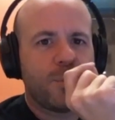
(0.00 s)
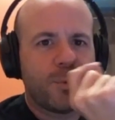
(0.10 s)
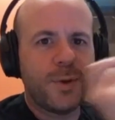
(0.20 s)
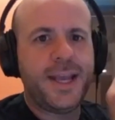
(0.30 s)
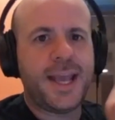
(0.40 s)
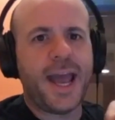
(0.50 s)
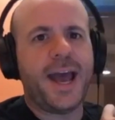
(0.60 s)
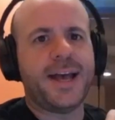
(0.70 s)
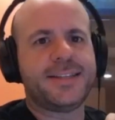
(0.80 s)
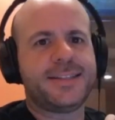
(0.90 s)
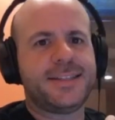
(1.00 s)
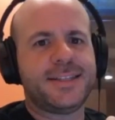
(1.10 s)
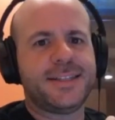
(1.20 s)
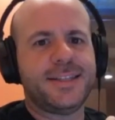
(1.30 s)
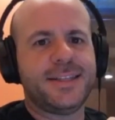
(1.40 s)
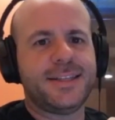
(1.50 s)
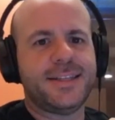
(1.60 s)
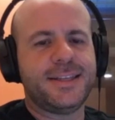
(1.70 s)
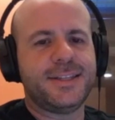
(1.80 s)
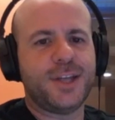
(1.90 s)
recast
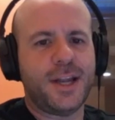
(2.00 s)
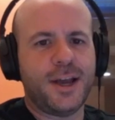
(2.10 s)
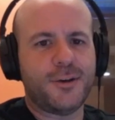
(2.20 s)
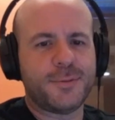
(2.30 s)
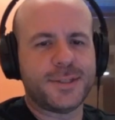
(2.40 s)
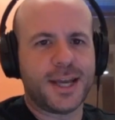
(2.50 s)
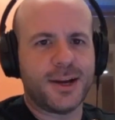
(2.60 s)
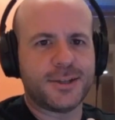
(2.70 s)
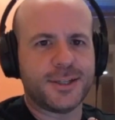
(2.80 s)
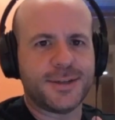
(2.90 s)
Jenna Elfman's character.